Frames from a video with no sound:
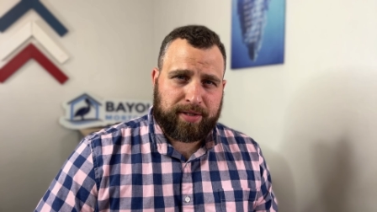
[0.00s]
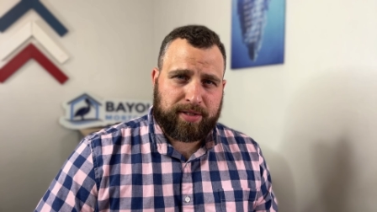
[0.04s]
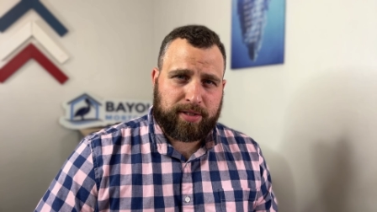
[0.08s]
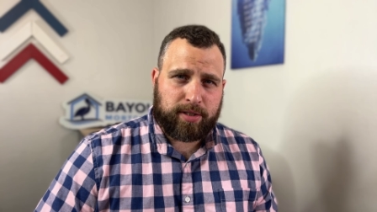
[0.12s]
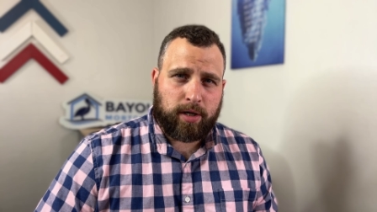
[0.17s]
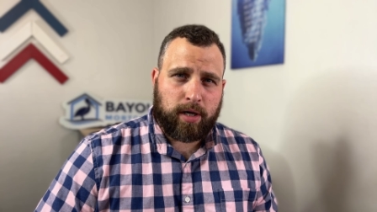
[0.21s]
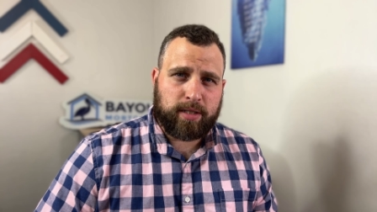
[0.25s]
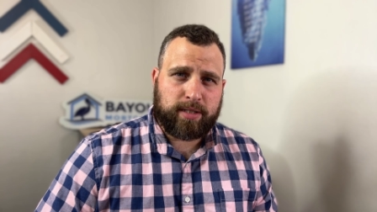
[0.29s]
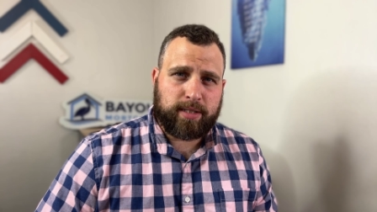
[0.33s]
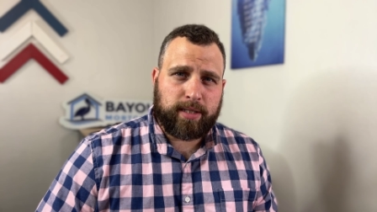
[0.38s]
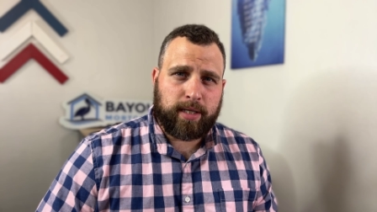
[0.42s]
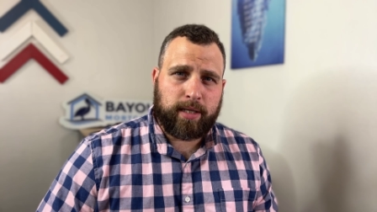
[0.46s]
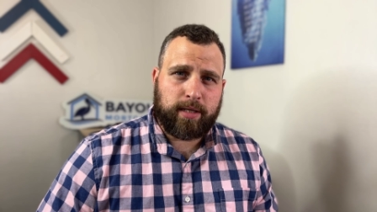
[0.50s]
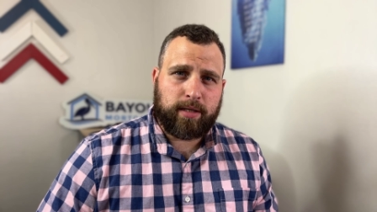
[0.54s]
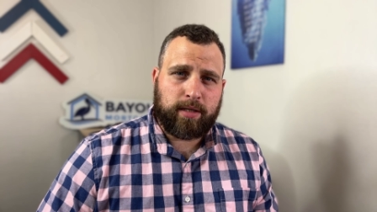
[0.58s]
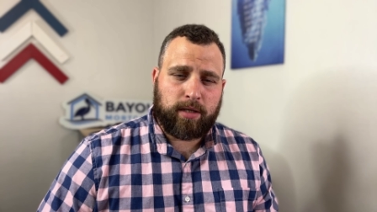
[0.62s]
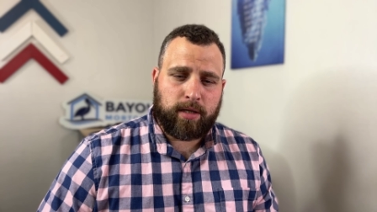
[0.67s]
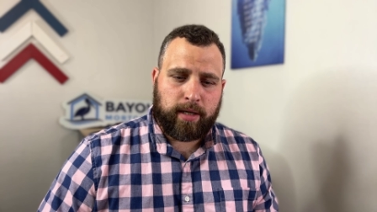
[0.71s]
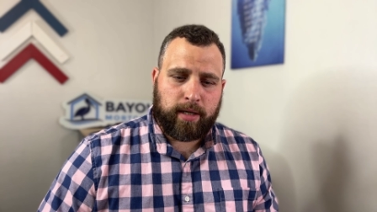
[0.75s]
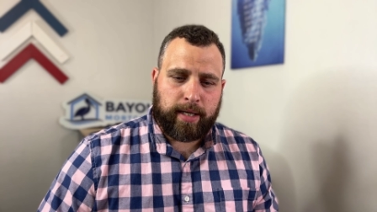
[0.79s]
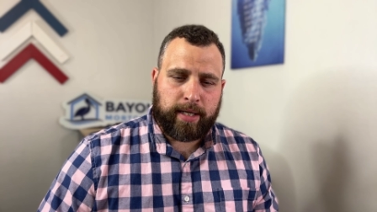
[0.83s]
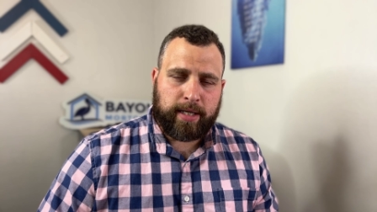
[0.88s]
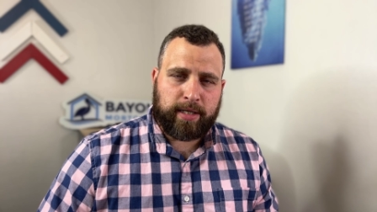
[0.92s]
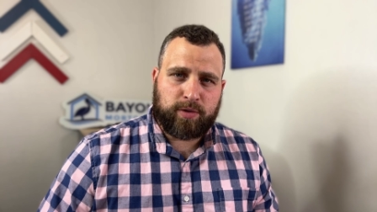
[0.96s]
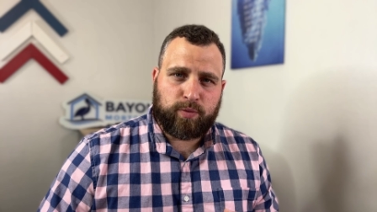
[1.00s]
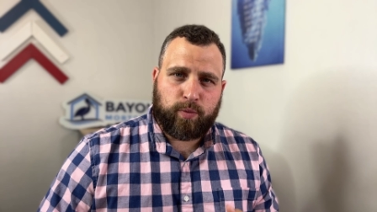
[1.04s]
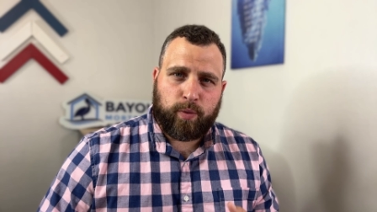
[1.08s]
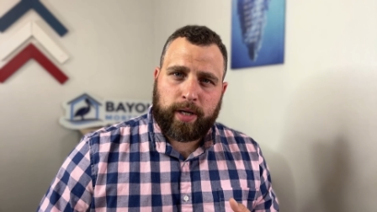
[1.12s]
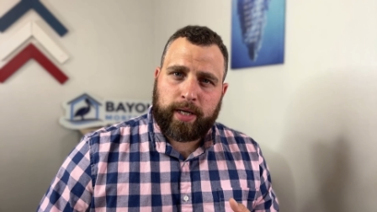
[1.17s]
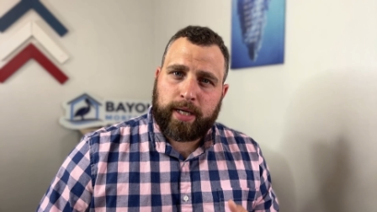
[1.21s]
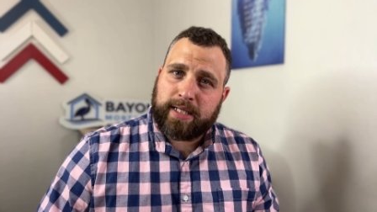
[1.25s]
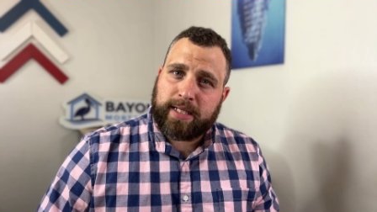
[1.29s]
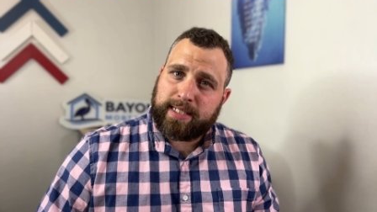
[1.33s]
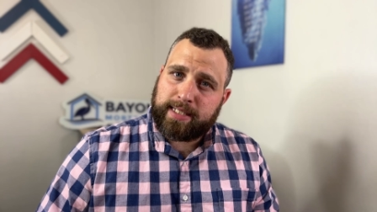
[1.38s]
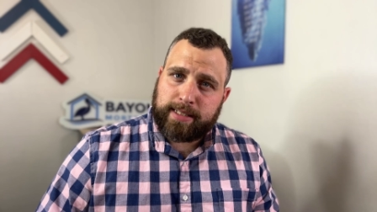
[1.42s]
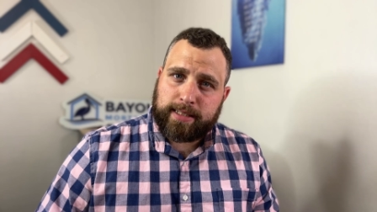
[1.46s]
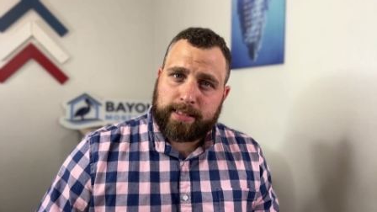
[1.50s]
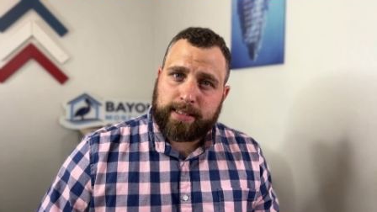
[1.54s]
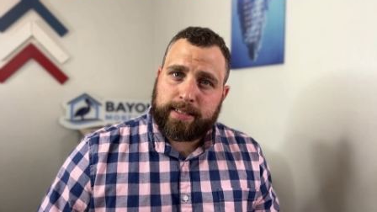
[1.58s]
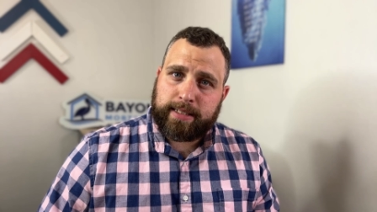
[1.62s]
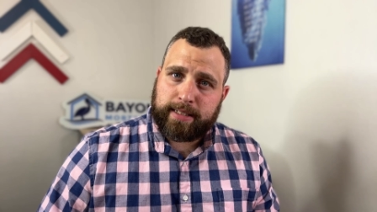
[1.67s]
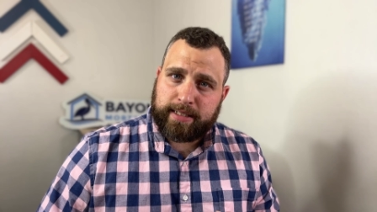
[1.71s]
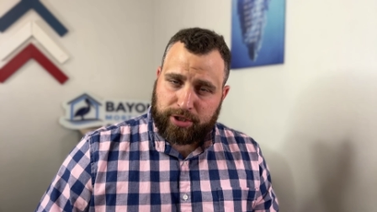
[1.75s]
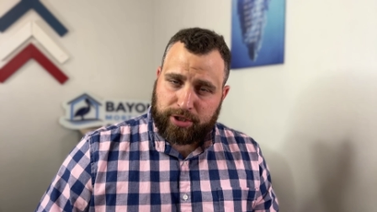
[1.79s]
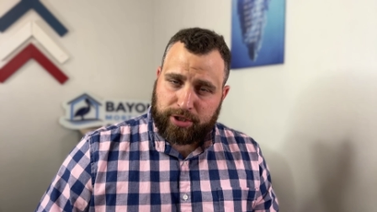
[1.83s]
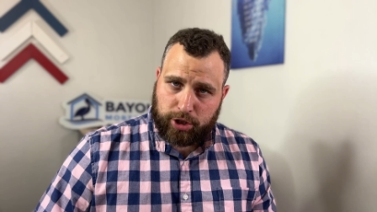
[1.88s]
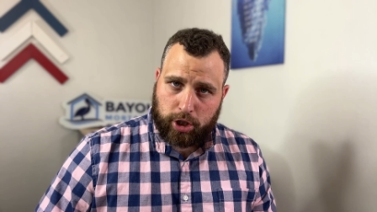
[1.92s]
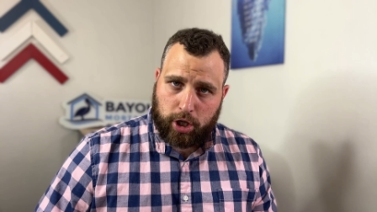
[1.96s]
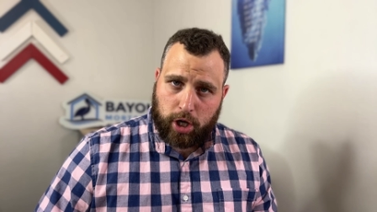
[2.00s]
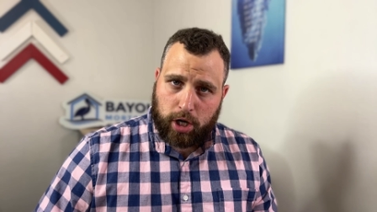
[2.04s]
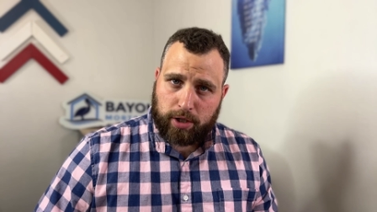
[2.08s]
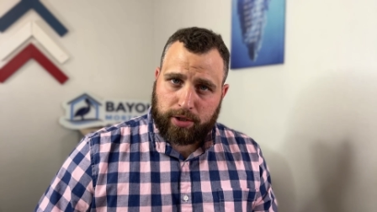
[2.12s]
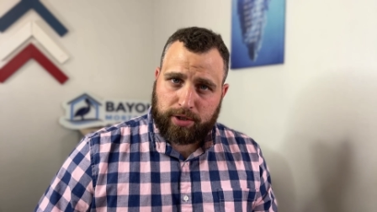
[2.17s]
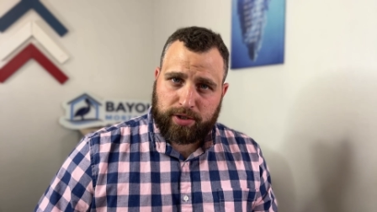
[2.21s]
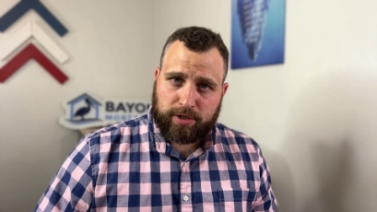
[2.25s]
starts it it is when it's discharged